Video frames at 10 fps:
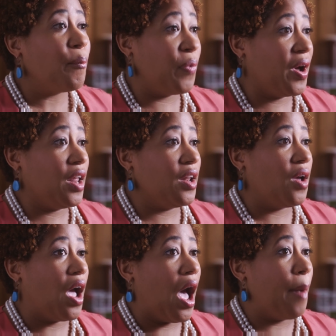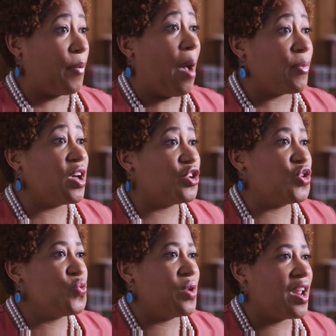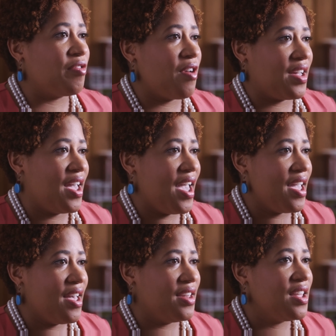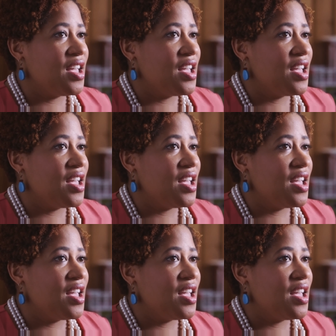but I'm gonna do whatever I can.